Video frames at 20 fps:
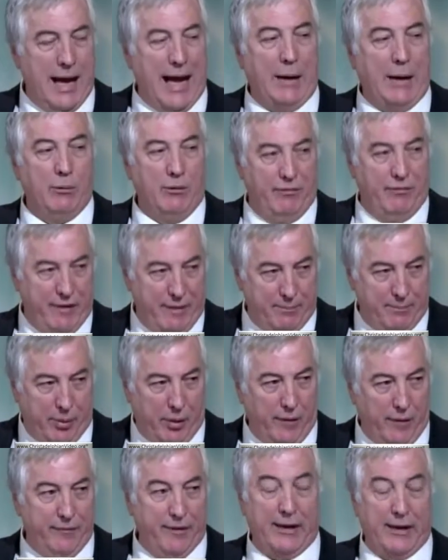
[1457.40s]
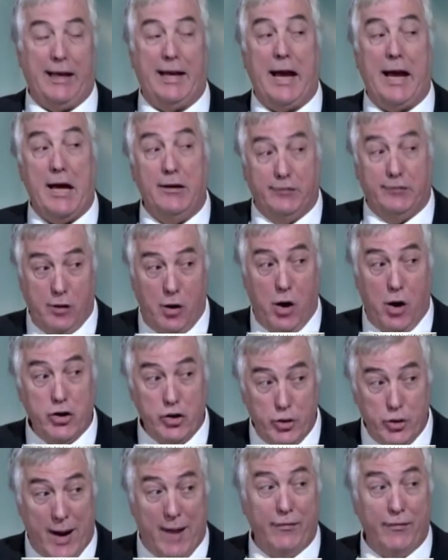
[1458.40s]
and it will fit perfectly as
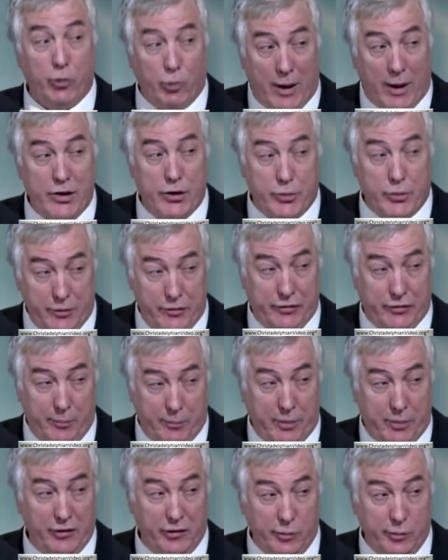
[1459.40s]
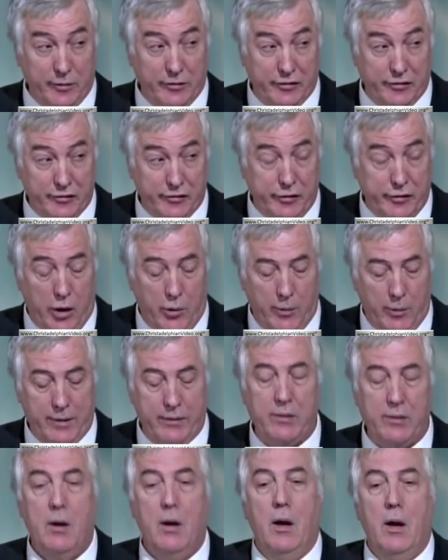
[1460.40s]
long as you have the right truths and principles to start yes.
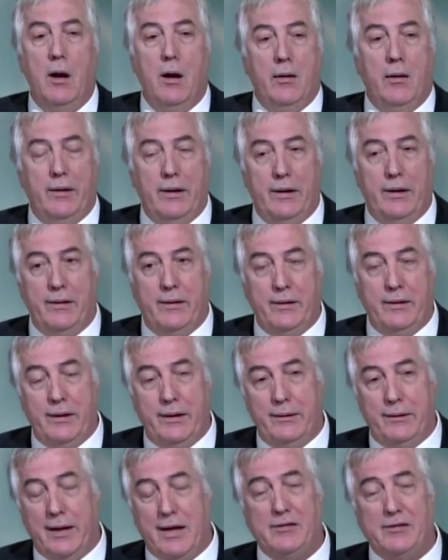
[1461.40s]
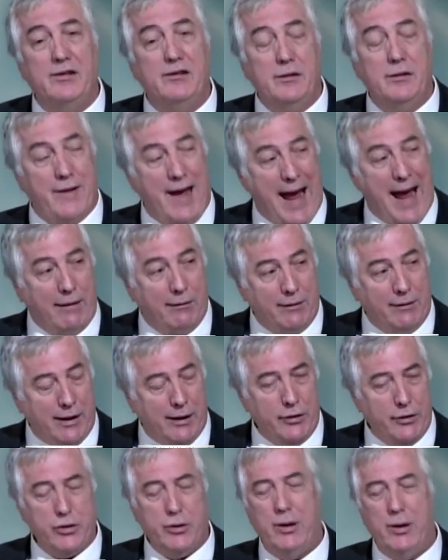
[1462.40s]
with. The, the lessons of
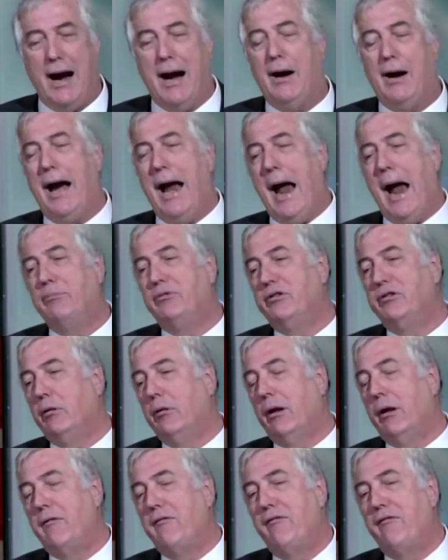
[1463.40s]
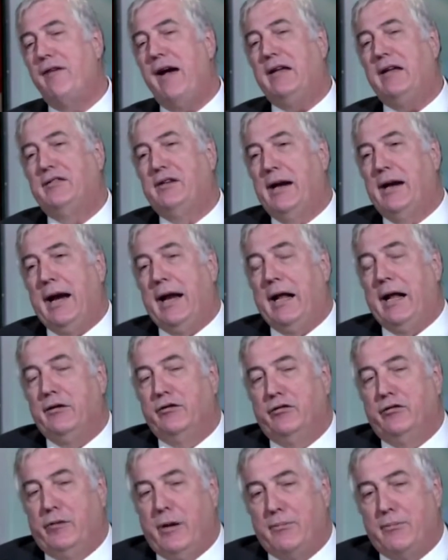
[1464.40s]
agriculture are absolutely fascinating
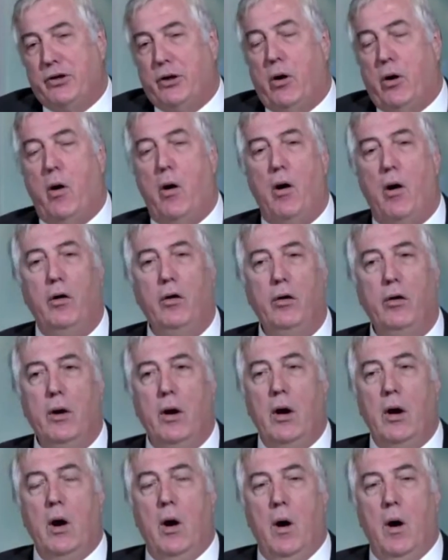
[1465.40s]
in Scripture. All